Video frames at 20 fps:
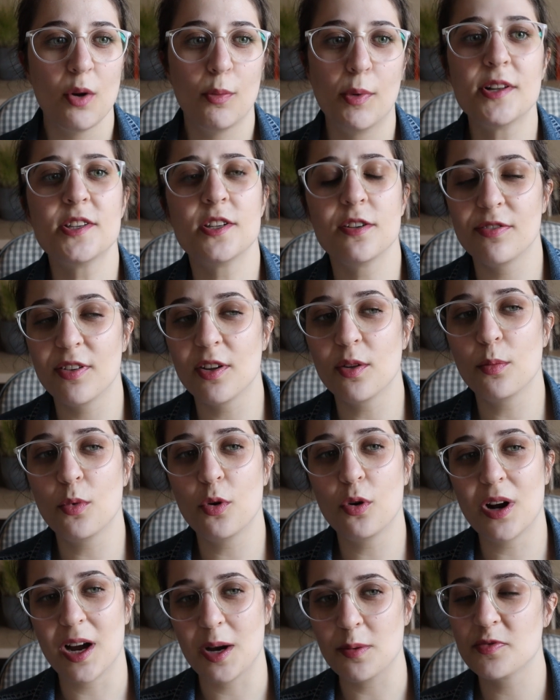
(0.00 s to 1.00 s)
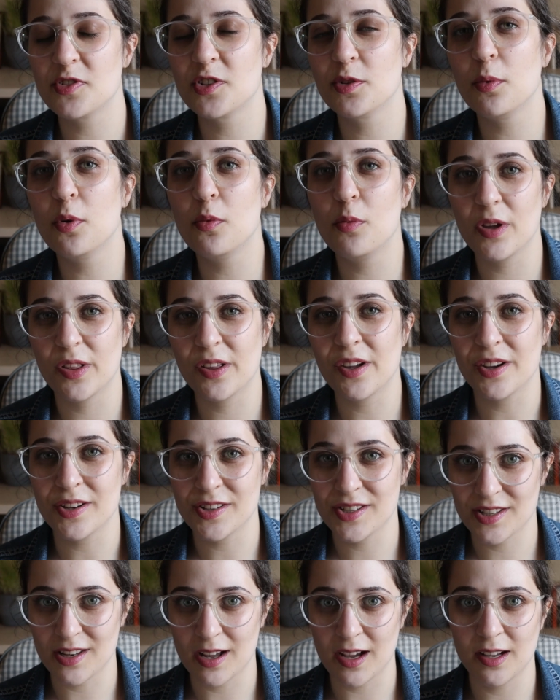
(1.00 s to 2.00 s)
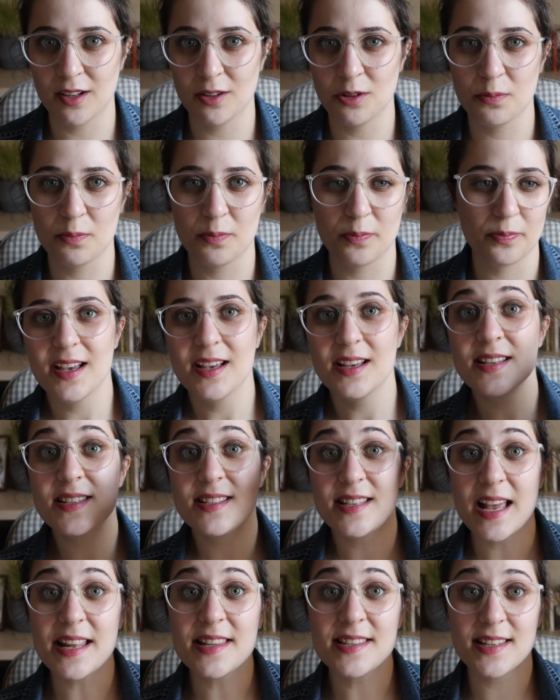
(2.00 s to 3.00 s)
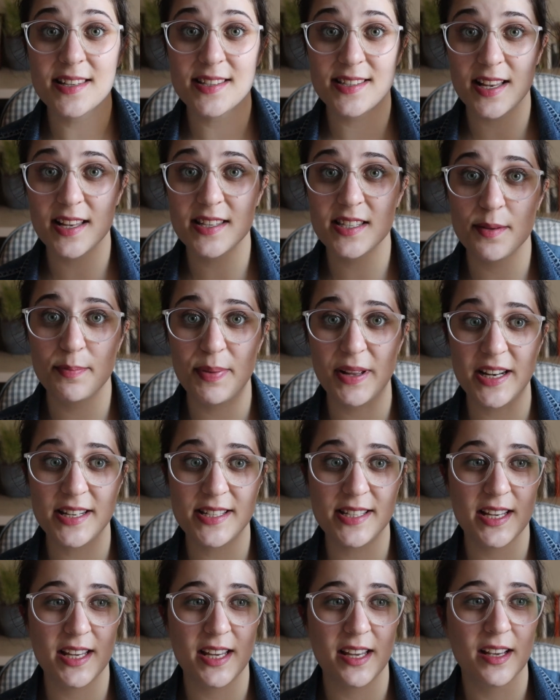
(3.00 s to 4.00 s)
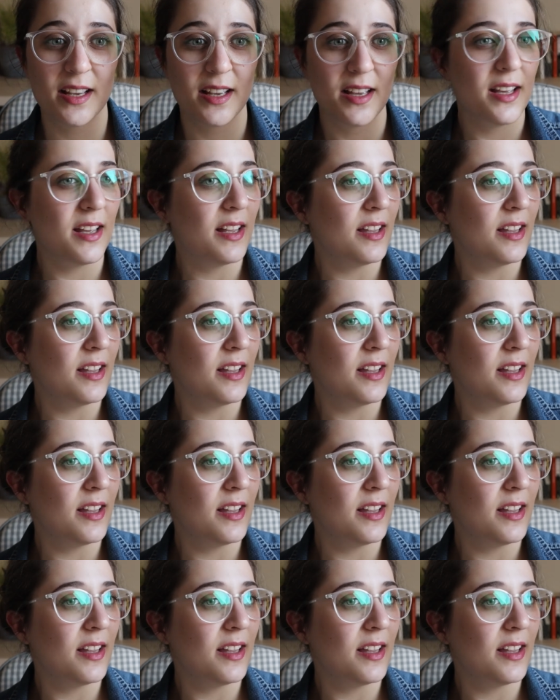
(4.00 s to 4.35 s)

once you feel more comfortable with her style. Sense and Sensibility.